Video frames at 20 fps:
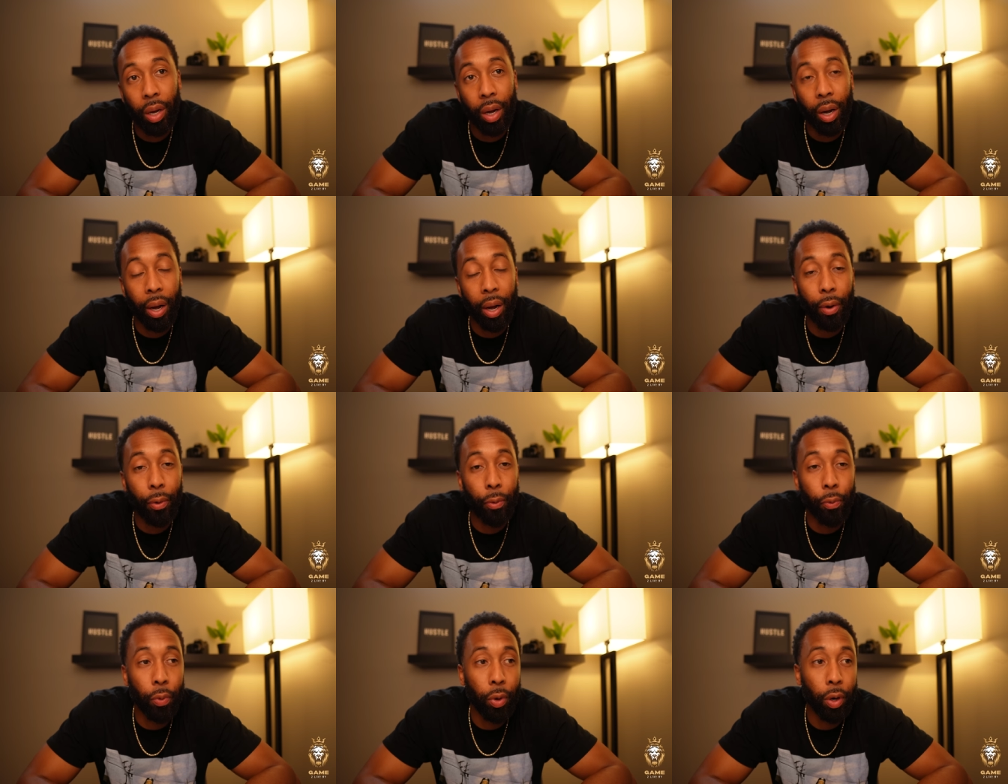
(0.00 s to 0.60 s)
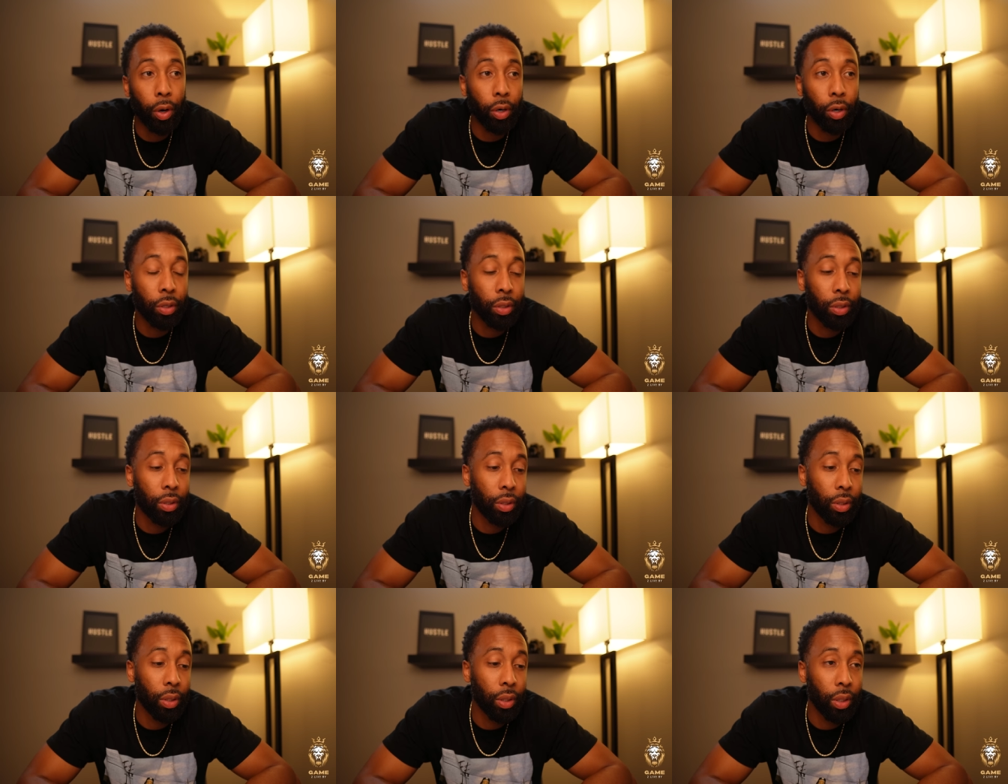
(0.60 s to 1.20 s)
I don't
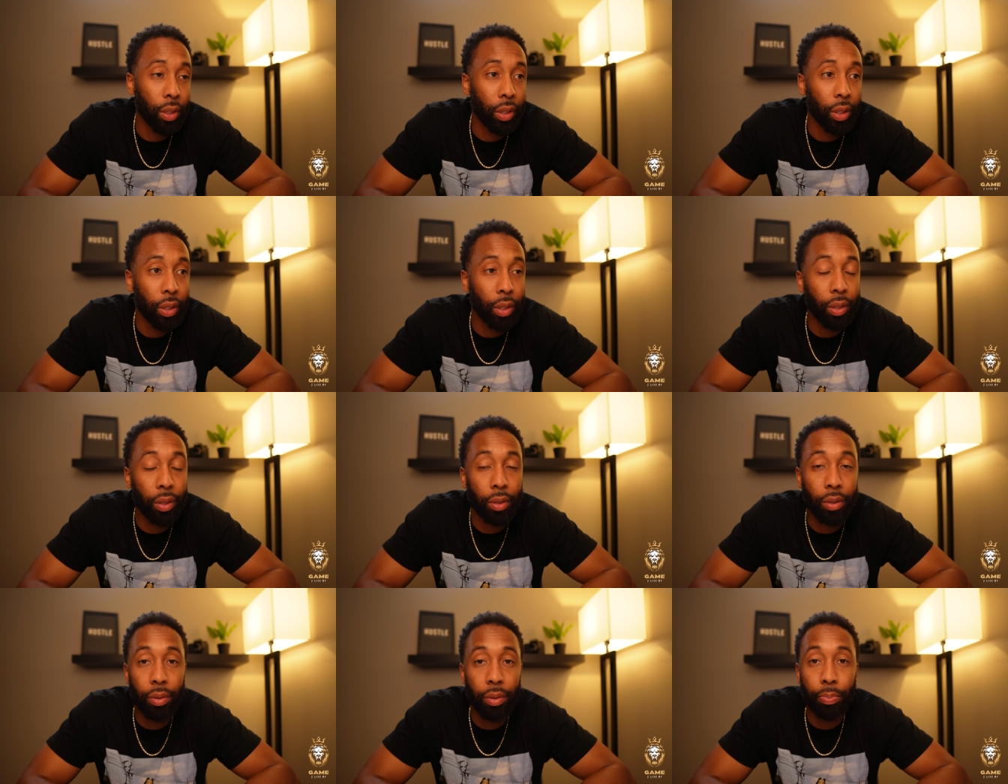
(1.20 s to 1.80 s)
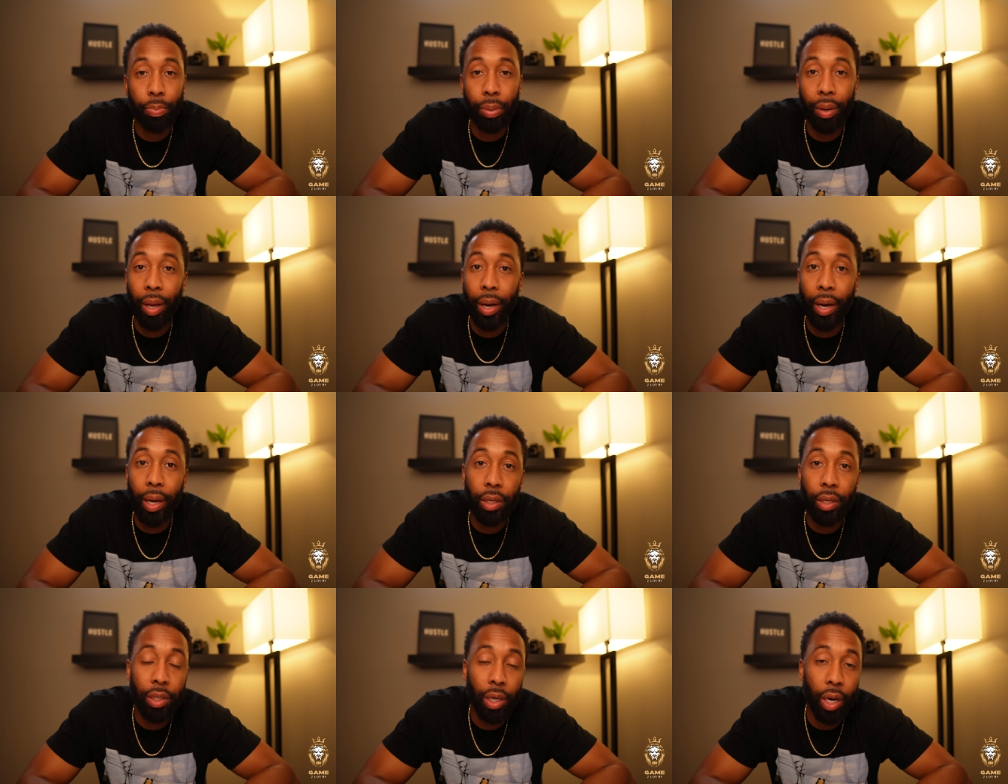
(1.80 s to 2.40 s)
work uh,
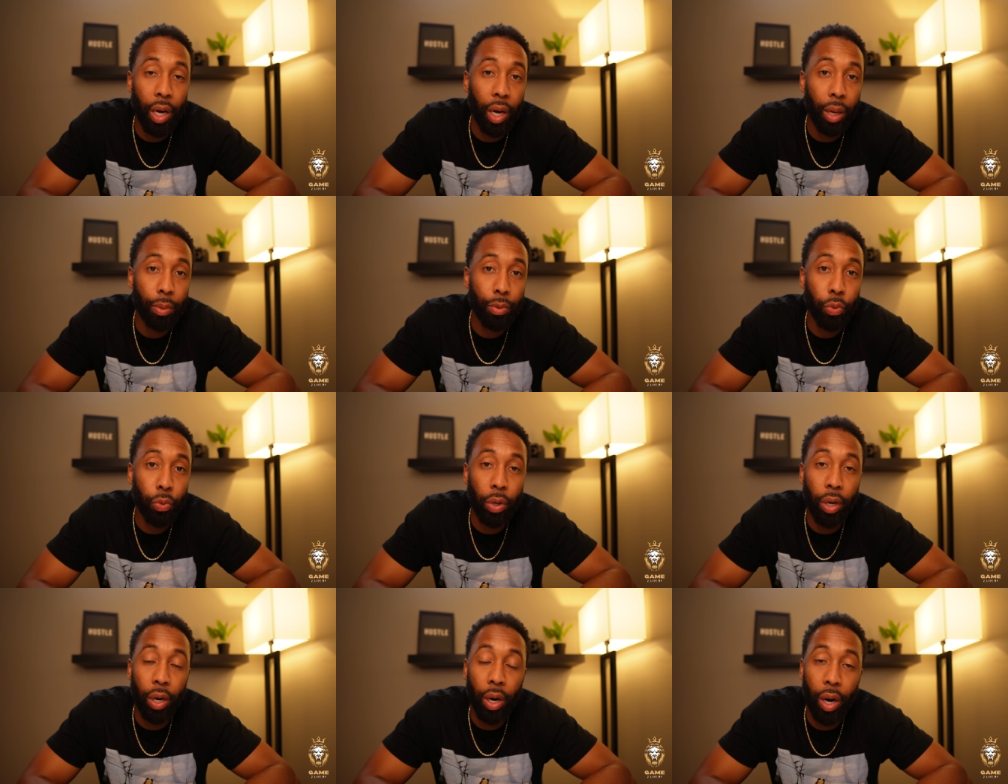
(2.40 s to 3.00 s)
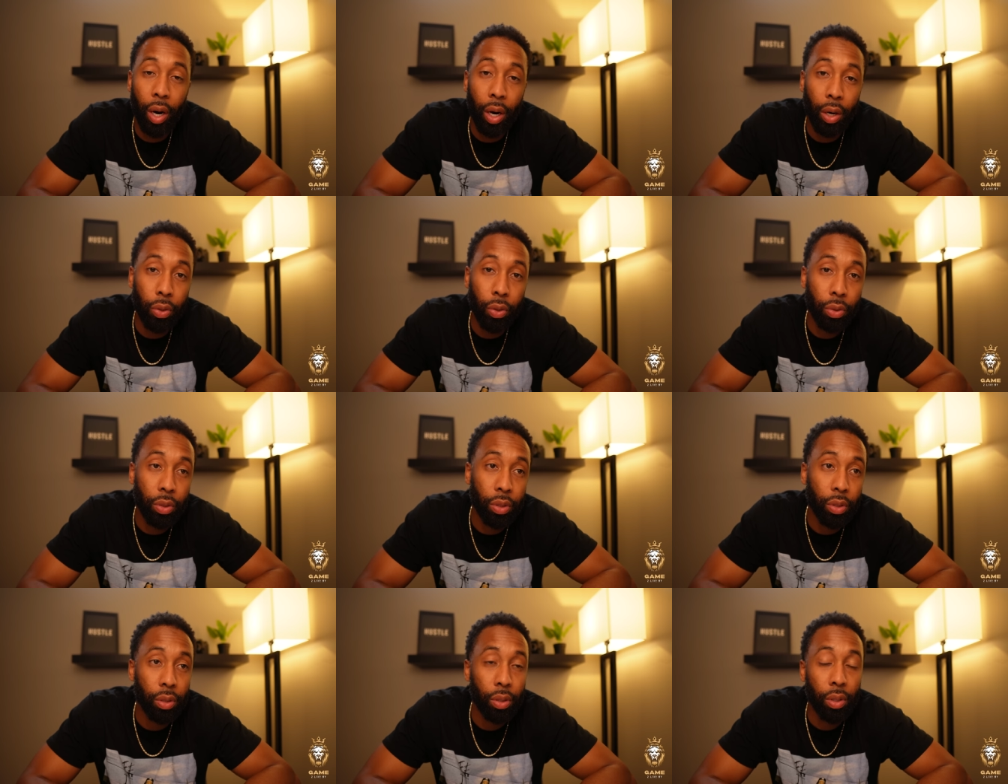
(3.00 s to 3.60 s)
plant jobs,
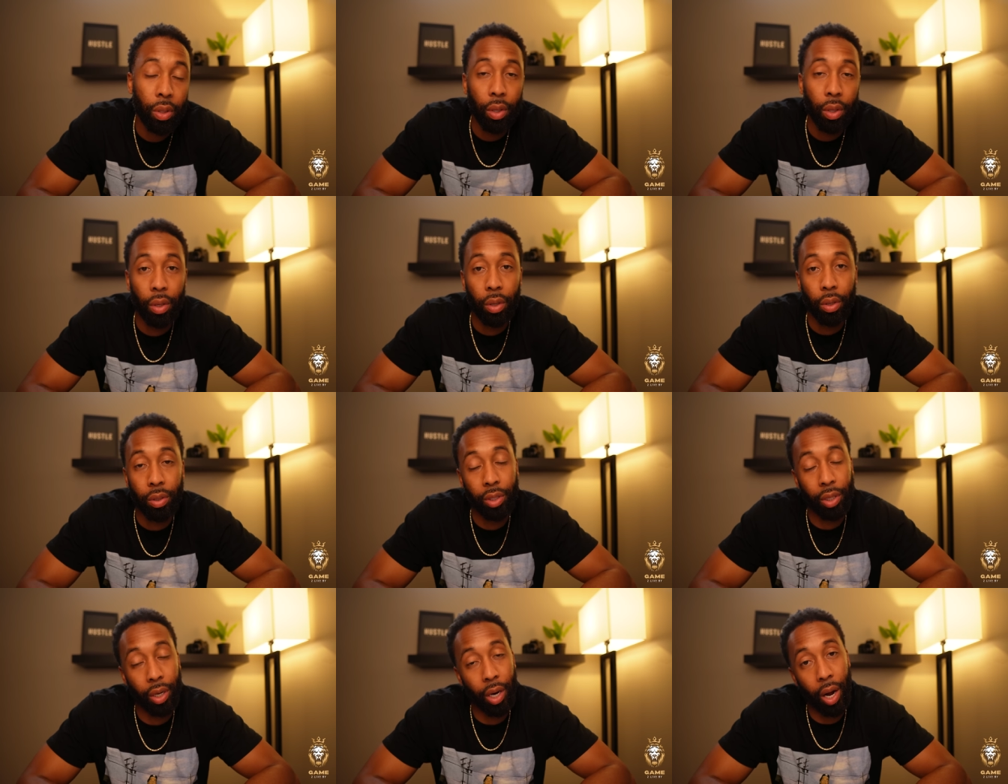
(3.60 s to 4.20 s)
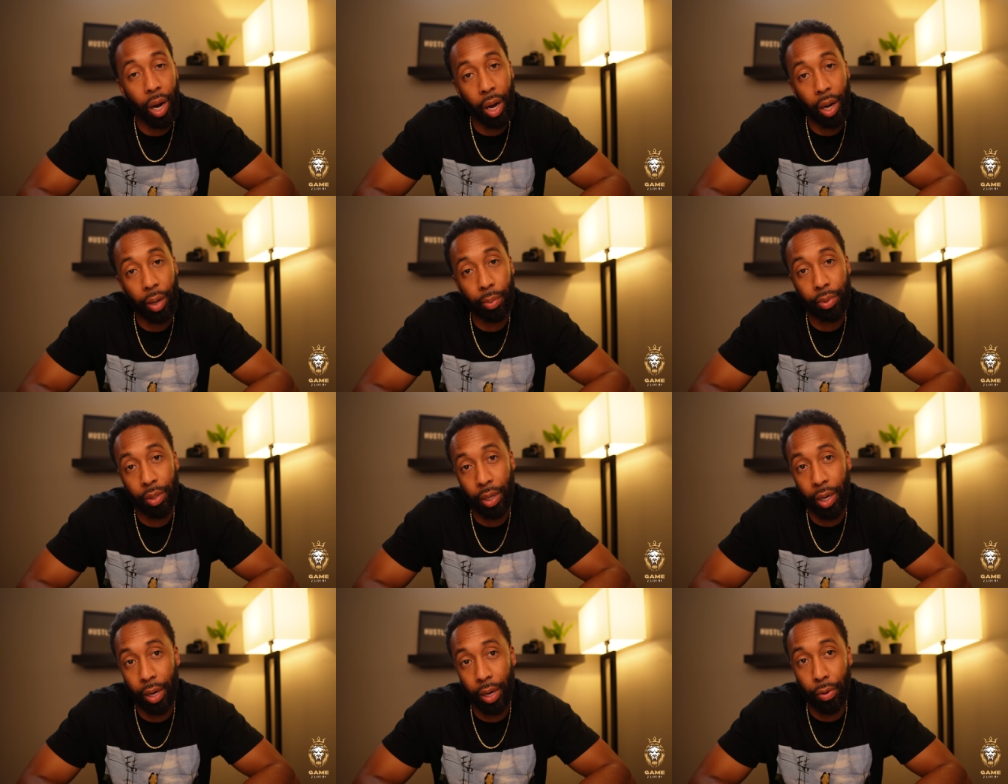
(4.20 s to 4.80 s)
warehouse
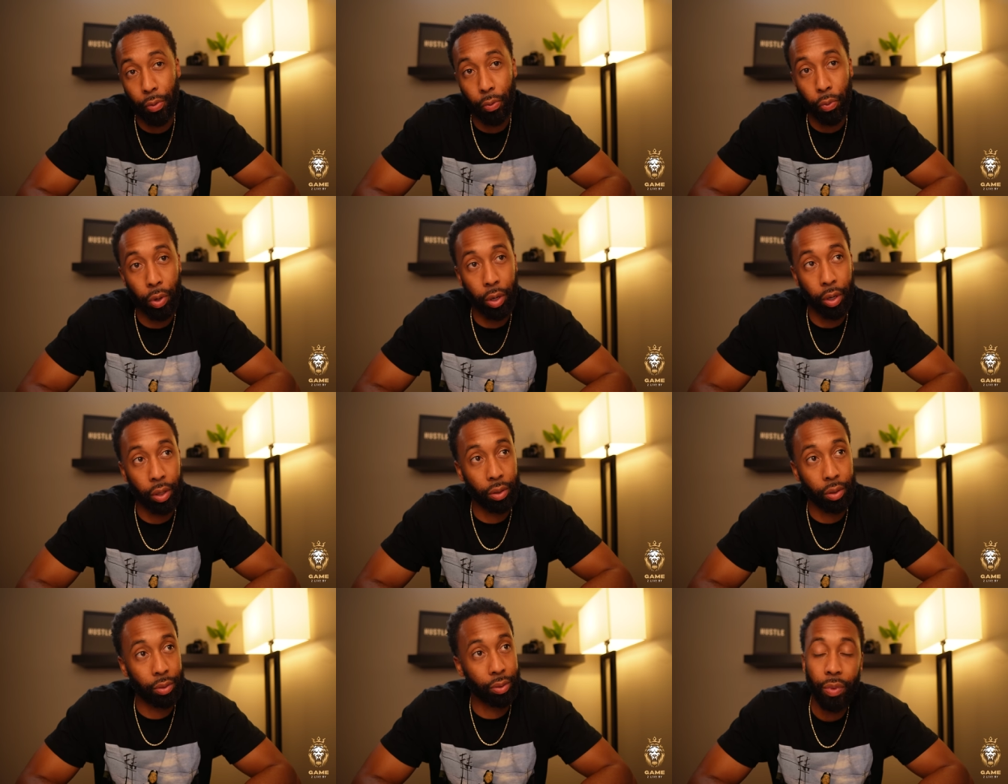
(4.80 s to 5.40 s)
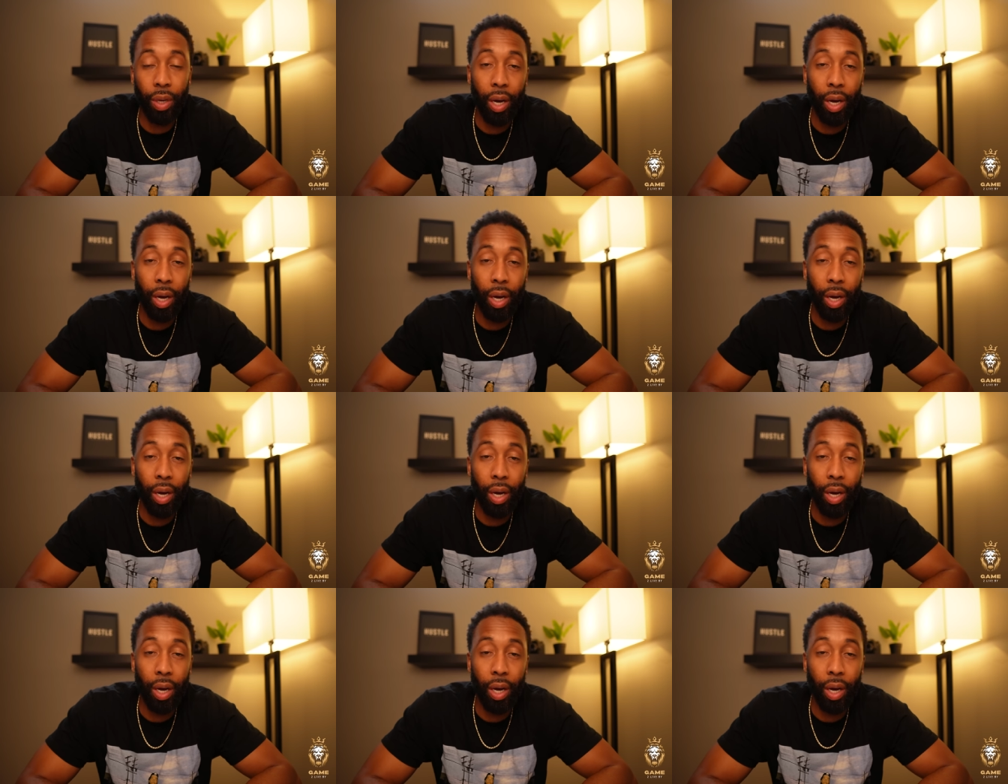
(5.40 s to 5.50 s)
jobs. I don't work.